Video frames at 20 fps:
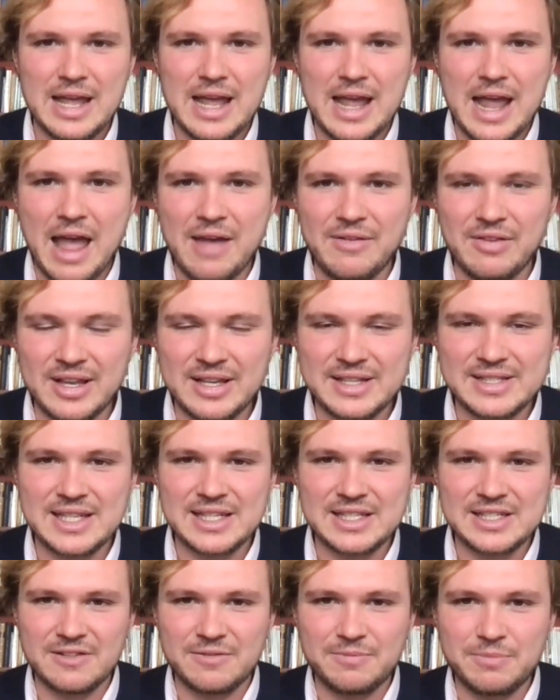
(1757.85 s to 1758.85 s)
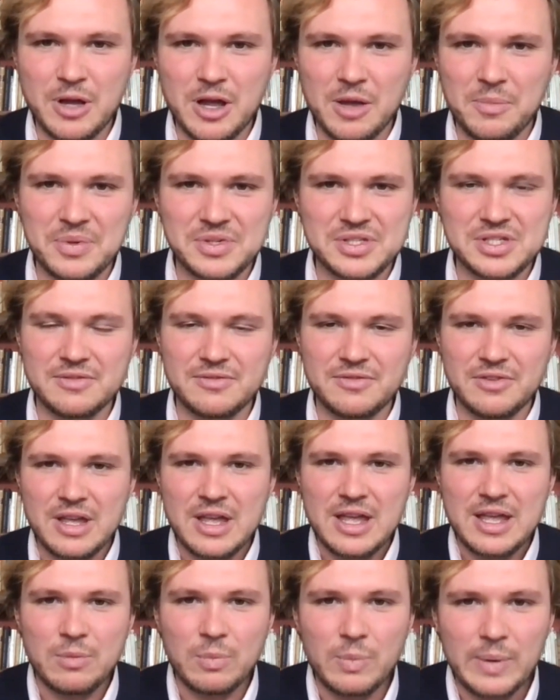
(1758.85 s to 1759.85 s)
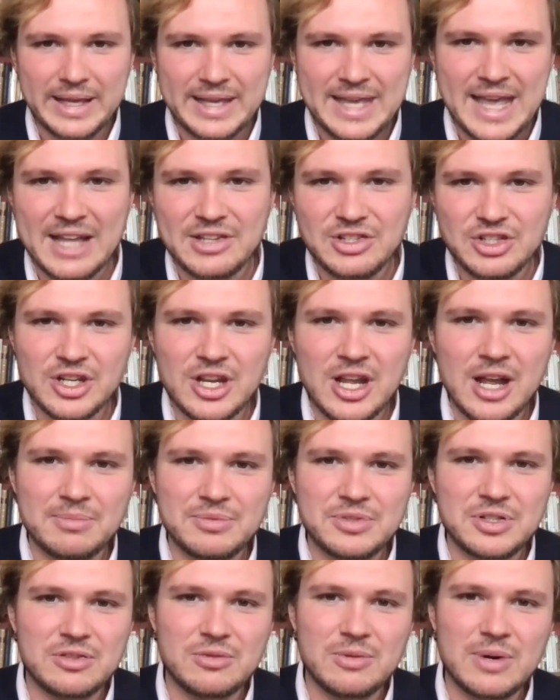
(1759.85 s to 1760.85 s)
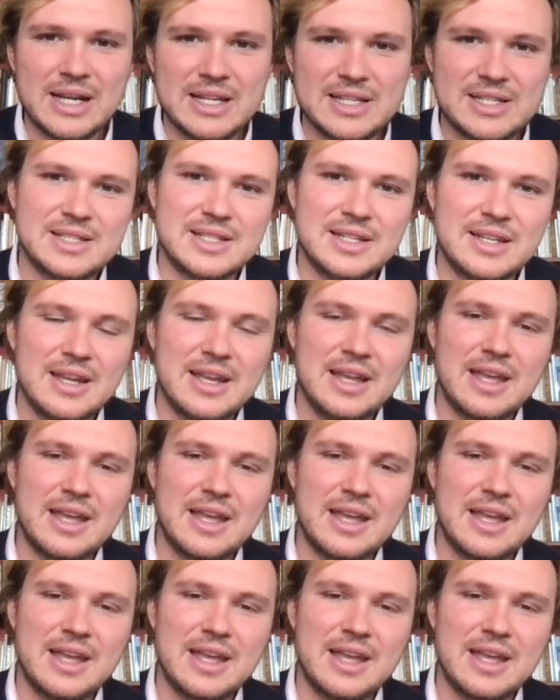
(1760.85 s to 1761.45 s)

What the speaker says: having a sense of purpose of we're catching up to the West